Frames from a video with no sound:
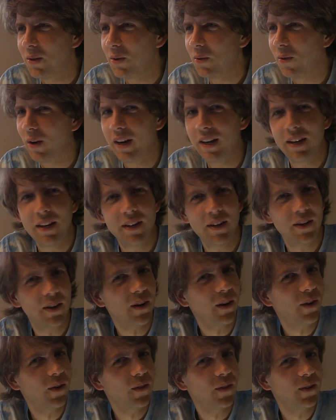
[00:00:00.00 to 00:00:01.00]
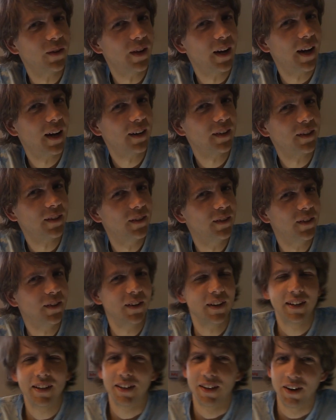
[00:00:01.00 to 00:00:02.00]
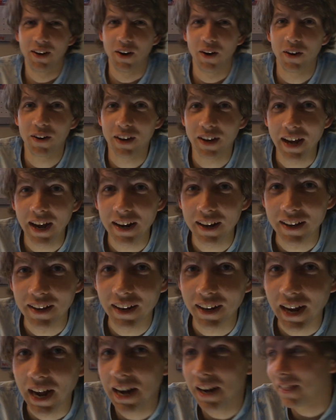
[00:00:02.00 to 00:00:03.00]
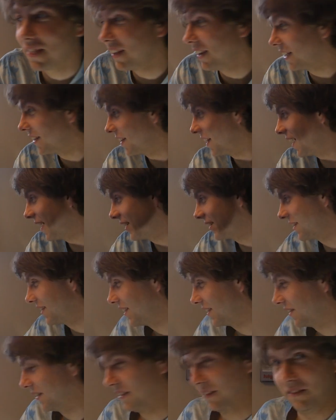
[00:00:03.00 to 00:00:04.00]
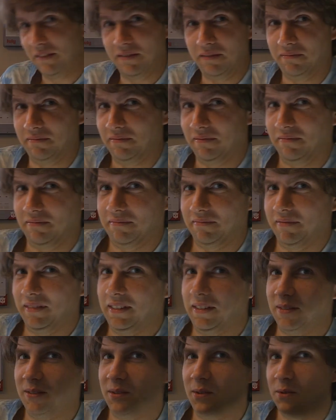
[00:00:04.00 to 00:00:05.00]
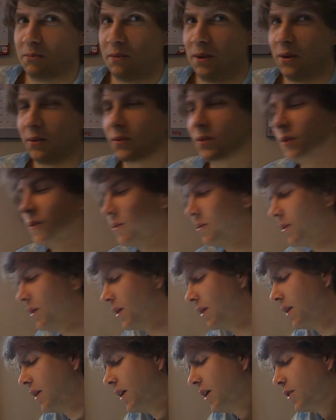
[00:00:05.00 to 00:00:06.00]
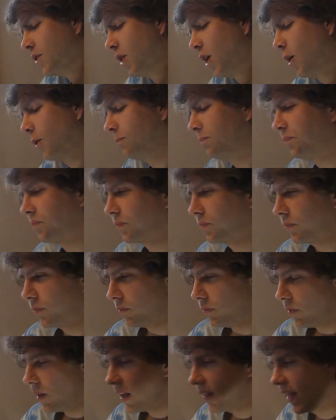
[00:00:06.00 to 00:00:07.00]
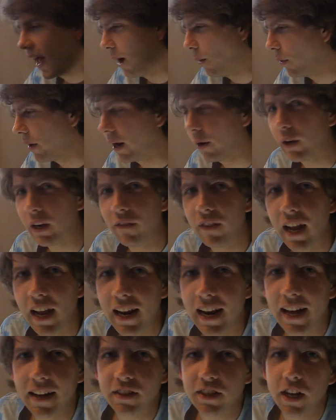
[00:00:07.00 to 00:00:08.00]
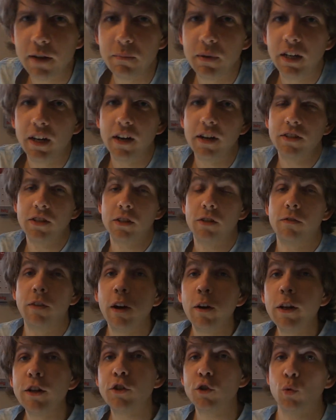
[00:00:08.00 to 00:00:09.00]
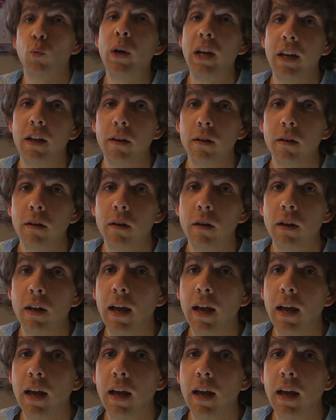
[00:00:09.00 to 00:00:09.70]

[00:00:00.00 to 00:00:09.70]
Do I need to call a doctor? You know, you kind of thinking that. It's like, I don't know about this. So that one I would give an 8 out of 10 because it's very sweet,